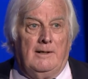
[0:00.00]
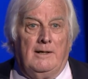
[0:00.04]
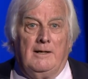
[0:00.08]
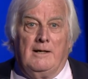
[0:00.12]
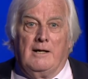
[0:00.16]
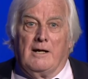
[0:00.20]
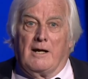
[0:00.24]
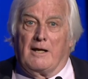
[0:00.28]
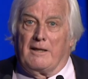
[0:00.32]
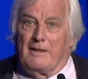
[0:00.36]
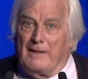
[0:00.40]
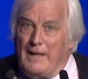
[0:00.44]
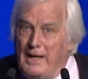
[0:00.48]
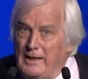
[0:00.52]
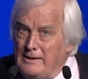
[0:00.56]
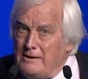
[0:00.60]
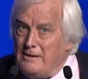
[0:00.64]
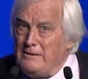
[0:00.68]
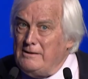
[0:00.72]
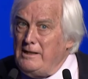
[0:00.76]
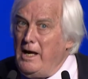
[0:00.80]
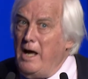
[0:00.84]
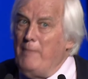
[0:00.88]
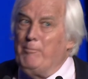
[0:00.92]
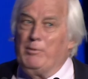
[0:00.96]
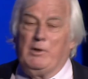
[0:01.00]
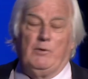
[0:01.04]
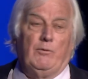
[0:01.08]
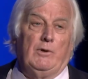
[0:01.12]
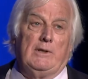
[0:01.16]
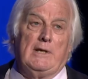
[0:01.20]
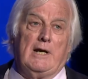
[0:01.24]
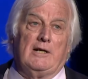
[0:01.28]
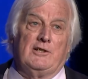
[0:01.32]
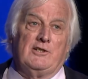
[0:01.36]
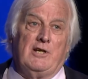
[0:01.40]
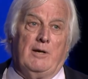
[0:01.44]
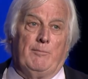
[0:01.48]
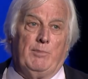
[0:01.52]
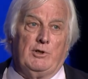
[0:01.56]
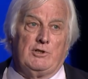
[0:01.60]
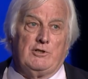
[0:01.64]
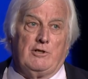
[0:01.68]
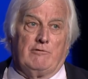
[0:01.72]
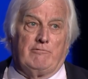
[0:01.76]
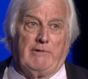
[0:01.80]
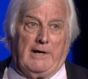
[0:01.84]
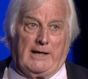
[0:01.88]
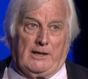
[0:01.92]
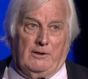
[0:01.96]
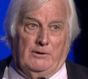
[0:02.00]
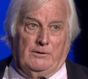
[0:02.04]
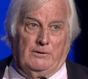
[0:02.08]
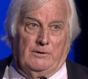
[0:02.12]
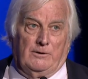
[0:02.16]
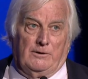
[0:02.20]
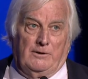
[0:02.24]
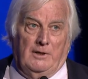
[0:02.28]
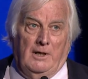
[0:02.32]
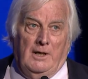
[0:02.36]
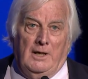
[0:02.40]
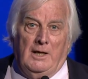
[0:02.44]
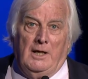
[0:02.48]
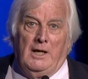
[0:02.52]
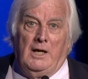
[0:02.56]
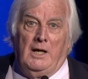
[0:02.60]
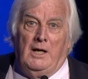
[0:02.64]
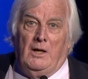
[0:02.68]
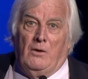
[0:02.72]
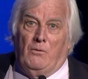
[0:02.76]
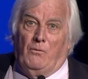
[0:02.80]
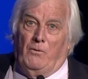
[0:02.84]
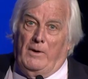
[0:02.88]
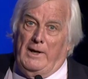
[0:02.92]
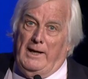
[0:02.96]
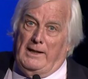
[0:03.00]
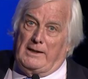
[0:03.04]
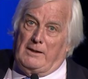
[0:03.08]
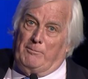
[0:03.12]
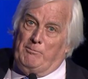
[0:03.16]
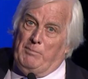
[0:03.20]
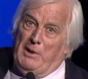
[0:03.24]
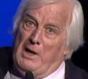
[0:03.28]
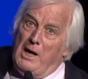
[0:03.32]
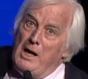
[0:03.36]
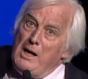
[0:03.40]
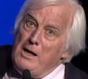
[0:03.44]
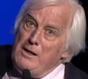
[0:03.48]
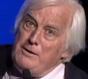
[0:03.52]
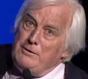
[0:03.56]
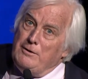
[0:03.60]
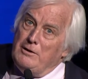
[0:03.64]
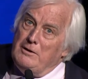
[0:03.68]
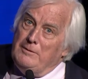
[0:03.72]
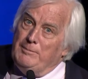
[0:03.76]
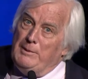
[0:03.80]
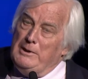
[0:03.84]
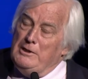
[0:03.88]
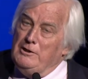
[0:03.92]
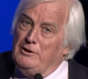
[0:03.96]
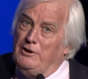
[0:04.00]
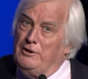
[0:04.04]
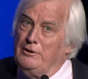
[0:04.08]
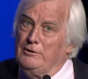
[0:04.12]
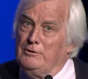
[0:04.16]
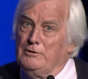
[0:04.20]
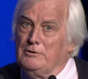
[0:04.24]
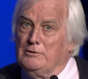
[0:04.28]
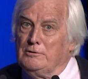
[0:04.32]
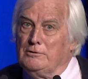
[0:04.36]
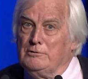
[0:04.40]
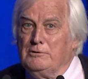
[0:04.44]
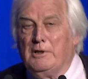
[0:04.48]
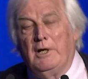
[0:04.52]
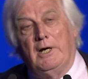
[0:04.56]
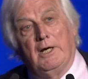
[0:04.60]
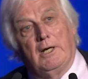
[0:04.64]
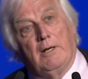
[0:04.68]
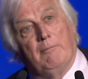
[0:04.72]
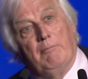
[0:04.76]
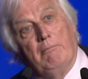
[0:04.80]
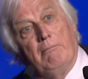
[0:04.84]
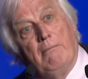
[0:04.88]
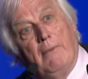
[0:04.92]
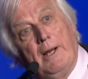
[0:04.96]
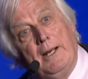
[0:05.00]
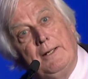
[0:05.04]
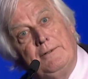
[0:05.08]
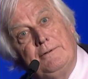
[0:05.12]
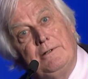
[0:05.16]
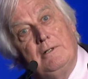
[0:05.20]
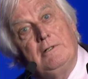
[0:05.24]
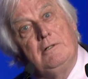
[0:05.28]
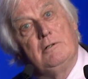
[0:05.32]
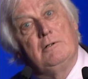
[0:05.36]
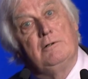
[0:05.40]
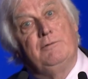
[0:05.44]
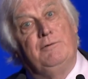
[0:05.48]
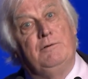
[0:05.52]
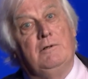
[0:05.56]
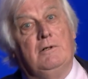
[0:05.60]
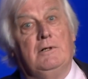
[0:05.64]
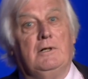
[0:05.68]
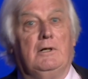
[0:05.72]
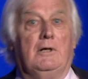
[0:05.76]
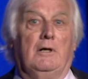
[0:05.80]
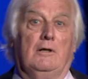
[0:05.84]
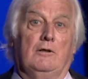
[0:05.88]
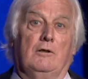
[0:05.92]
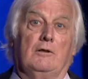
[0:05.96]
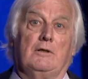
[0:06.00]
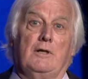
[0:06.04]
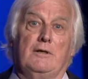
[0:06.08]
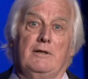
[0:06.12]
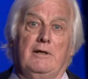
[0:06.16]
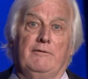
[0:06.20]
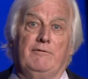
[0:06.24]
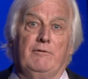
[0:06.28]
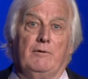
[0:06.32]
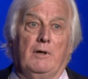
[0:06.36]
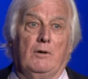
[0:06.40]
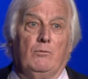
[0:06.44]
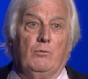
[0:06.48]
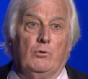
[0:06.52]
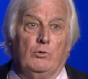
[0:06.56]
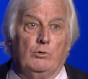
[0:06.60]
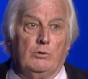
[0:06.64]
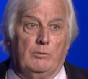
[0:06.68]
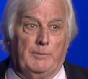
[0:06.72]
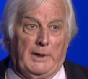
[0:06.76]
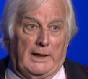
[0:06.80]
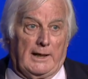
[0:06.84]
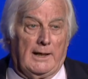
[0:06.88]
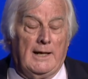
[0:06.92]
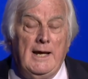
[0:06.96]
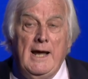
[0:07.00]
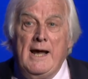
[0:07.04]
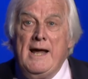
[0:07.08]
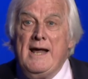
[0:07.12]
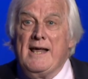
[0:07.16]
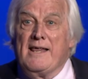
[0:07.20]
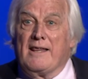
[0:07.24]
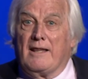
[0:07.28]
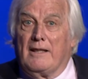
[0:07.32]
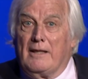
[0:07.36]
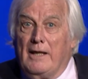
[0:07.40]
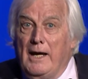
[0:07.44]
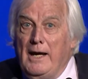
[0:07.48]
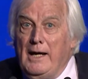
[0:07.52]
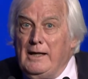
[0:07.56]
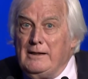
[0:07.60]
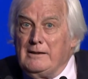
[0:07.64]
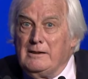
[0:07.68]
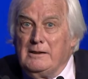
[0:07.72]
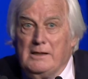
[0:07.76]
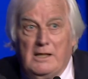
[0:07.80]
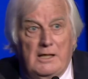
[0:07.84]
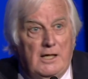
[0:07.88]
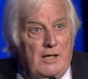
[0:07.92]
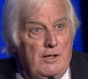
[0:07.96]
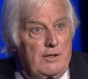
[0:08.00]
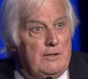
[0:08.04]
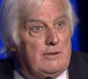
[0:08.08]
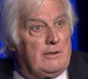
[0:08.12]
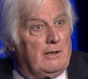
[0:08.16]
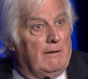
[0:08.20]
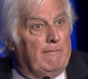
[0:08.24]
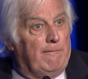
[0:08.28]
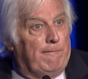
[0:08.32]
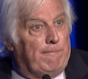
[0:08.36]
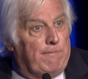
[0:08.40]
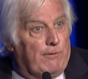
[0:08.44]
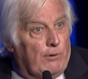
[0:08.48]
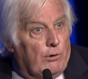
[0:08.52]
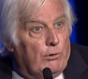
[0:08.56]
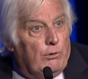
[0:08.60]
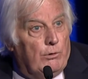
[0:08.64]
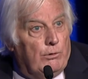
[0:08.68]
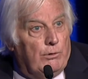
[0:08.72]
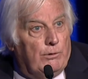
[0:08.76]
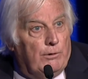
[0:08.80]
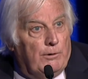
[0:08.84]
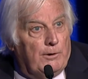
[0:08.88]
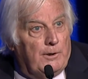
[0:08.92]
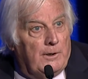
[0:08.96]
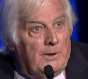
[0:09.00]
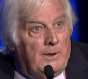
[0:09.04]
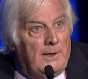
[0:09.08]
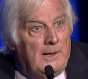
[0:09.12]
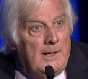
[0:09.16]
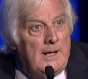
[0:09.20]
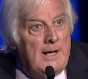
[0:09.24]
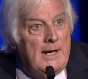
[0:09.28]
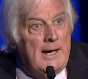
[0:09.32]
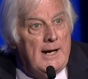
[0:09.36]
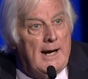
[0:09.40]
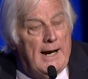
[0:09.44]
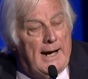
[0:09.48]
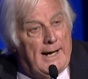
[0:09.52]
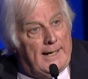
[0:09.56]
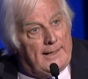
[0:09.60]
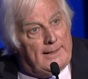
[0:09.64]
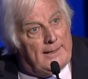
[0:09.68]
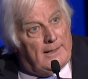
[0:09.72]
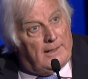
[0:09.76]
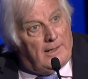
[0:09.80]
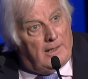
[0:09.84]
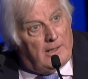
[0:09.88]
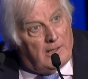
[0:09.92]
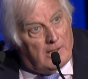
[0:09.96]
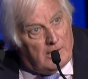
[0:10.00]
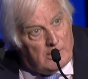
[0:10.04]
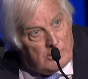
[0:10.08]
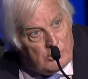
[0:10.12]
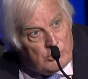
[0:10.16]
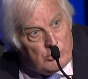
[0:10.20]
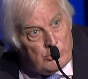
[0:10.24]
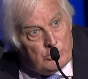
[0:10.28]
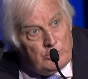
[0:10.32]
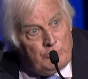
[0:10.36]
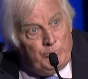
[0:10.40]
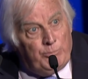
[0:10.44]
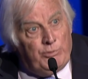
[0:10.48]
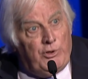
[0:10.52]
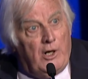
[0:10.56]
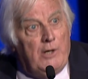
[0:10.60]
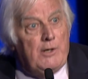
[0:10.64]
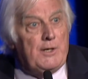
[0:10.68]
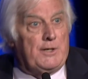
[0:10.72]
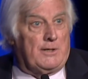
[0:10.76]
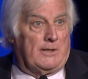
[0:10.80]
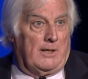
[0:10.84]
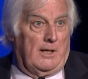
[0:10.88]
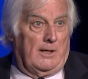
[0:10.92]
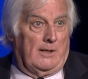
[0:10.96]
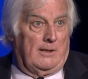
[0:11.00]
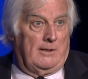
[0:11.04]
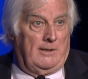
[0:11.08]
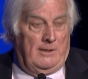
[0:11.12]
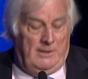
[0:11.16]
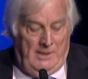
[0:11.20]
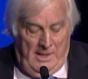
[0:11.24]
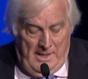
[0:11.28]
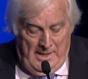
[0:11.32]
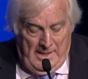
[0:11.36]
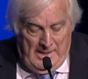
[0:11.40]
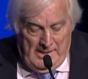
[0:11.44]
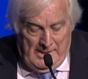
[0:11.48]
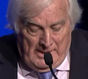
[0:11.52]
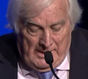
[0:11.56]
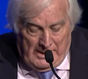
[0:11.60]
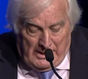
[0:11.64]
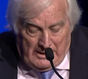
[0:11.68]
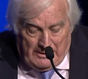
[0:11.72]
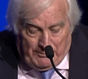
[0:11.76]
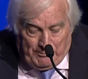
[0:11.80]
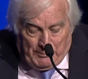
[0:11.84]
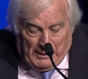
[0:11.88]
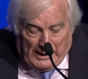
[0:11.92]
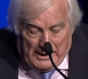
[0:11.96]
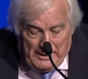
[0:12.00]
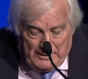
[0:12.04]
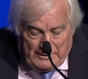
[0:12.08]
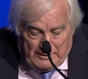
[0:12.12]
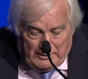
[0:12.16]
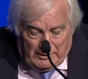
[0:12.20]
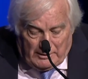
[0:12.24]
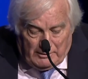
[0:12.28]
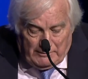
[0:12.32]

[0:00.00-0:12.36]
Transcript: That has happened with our temperature record, where the past has been cooled and it makes it look as if we're warming. That is fraud. And the whole process is based on